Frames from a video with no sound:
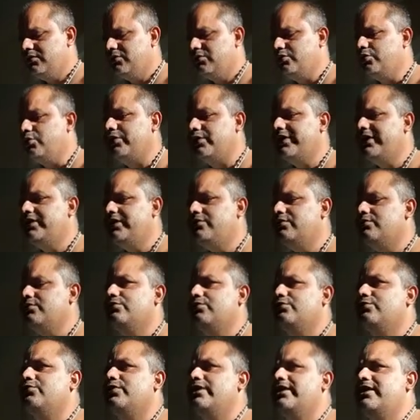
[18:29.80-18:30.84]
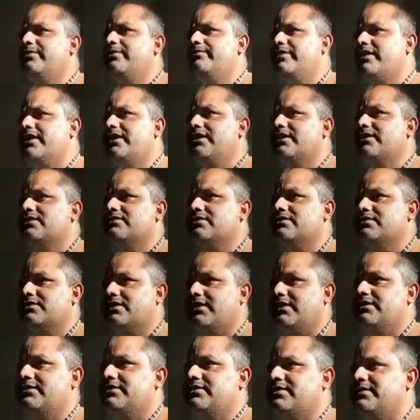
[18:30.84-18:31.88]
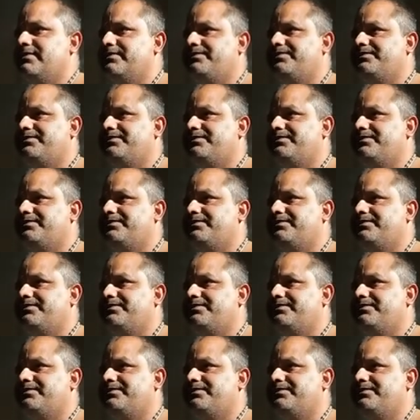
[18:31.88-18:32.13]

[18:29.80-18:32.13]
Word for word: No need to do any brain exercise.